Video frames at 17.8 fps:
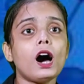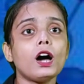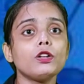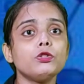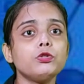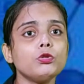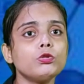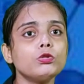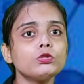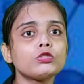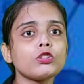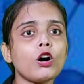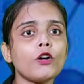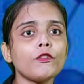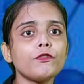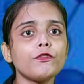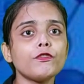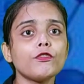Our use
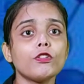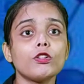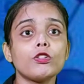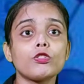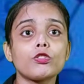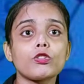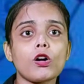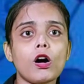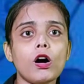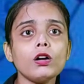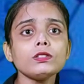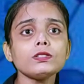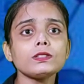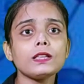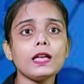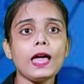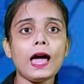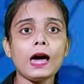of
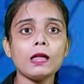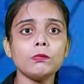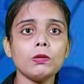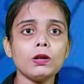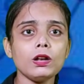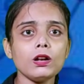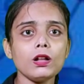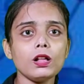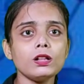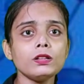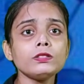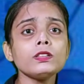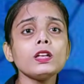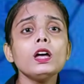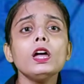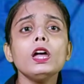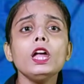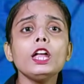rocks and
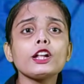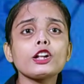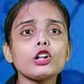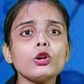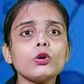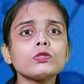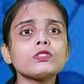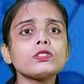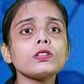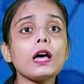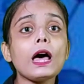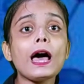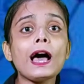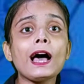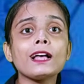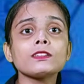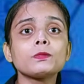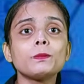minerals includes
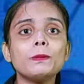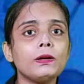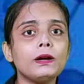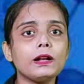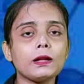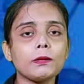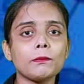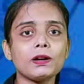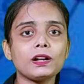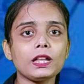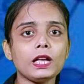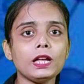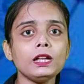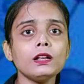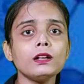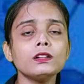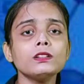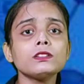as building
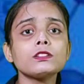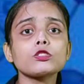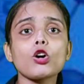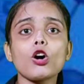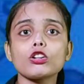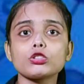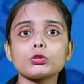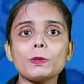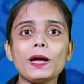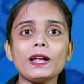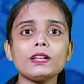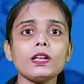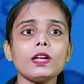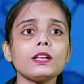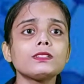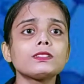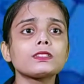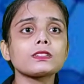materials,
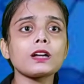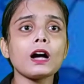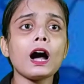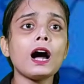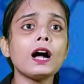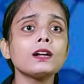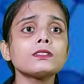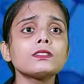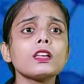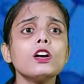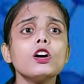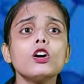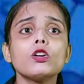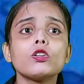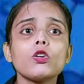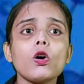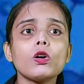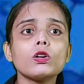cosmetics, cars,
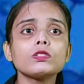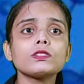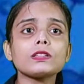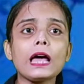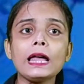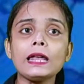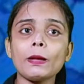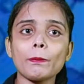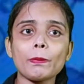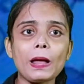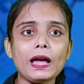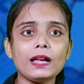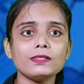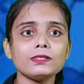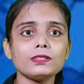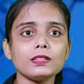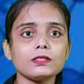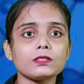roads and
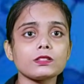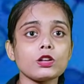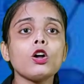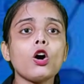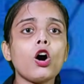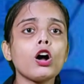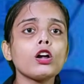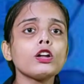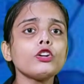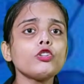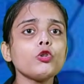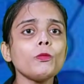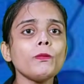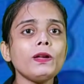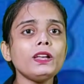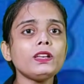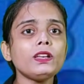appliances. In order to